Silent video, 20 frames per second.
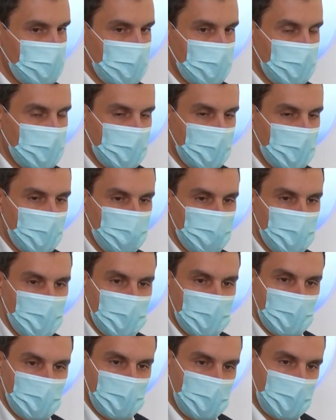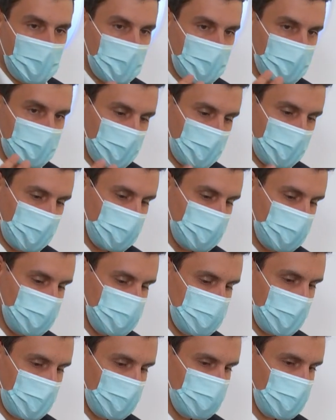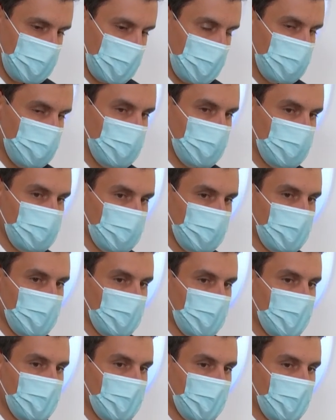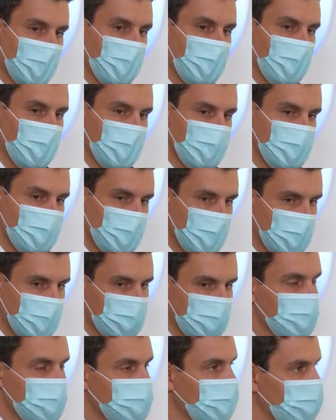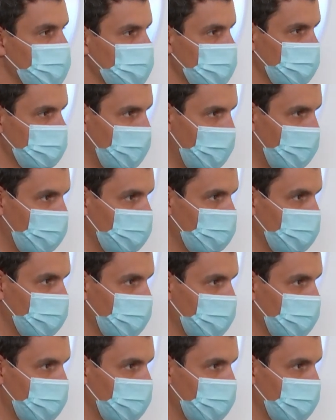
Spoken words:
And at the same time, you're talking about a much better retention value.